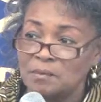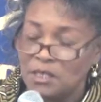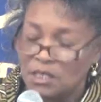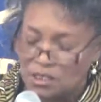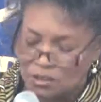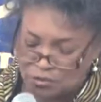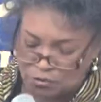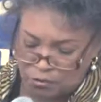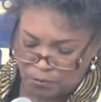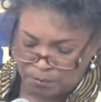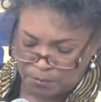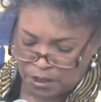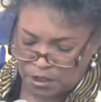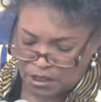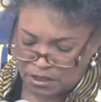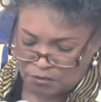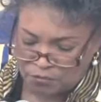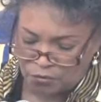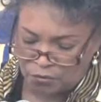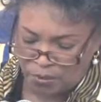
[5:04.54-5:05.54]
because
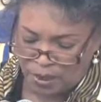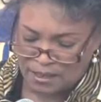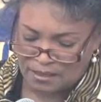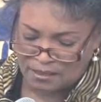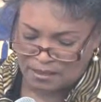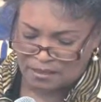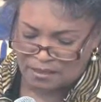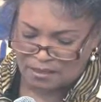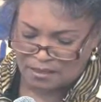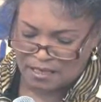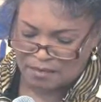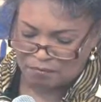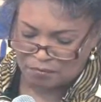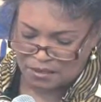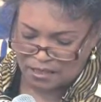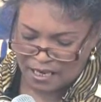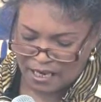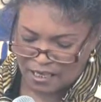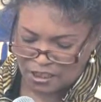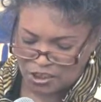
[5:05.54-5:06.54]
of Grace's
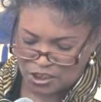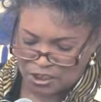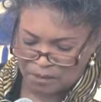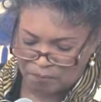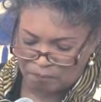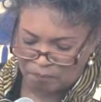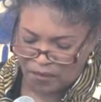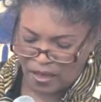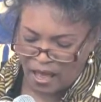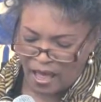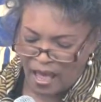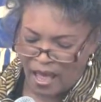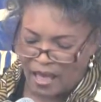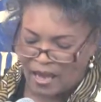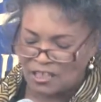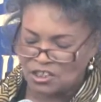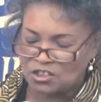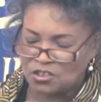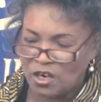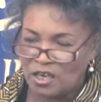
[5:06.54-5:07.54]
invitation.
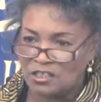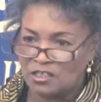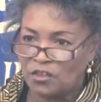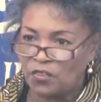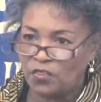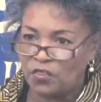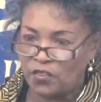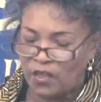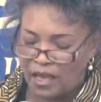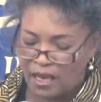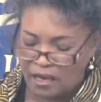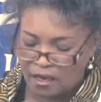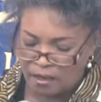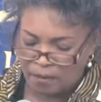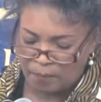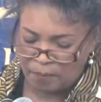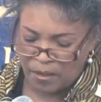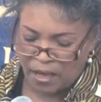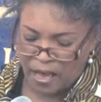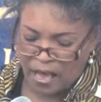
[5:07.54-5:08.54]
And I started to think
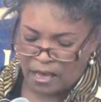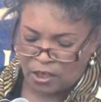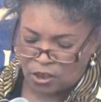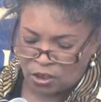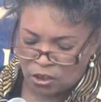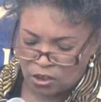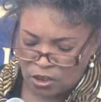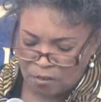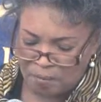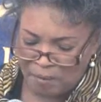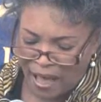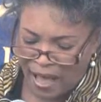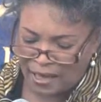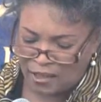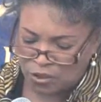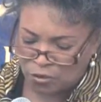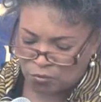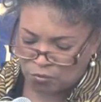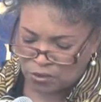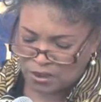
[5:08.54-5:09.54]
and look back
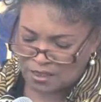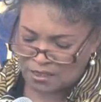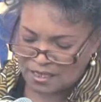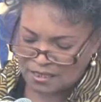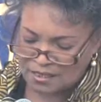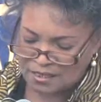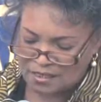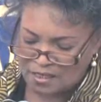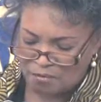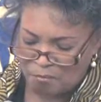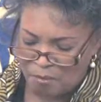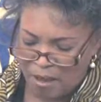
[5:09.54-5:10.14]
in the recesses of